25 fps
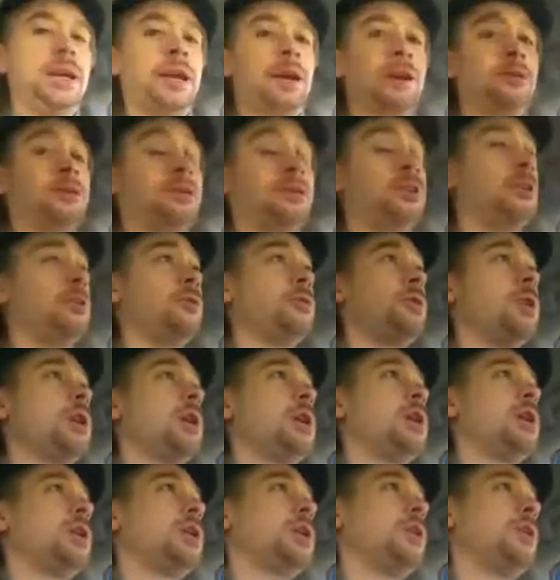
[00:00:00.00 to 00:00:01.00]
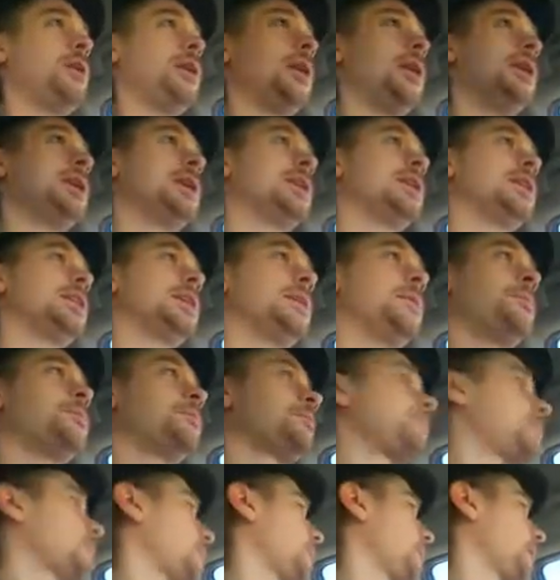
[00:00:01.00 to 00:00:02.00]
in air. So go ahead and get them.
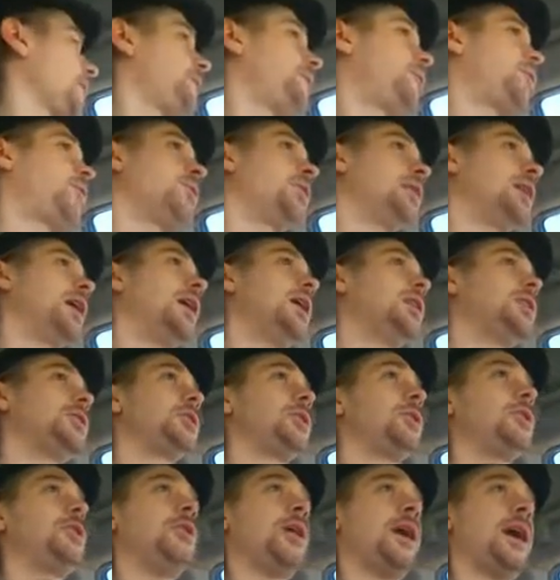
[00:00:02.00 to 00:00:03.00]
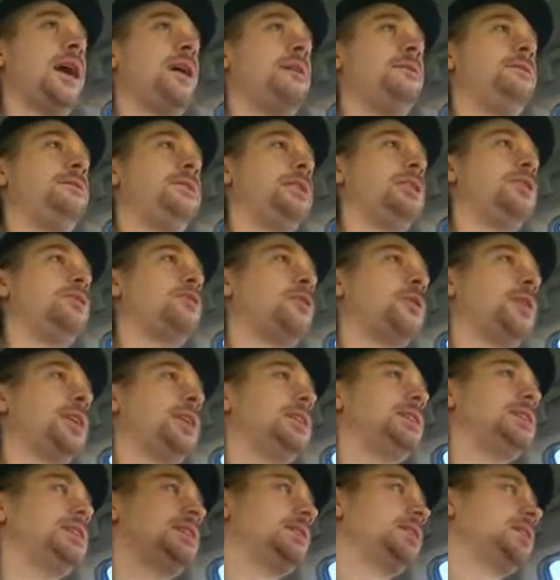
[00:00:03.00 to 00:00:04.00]
For the Hunter, you have the
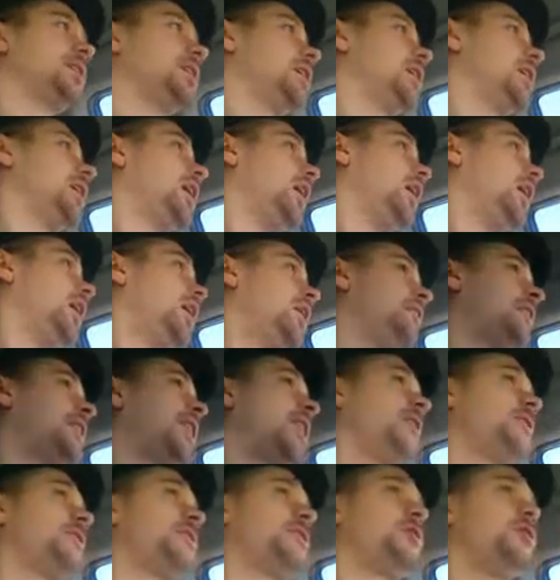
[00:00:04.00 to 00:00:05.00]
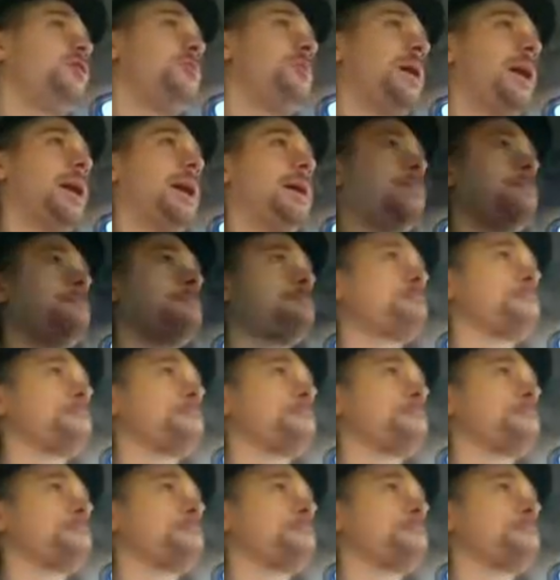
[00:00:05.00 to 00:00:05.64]
Crest of Alpha Lupi.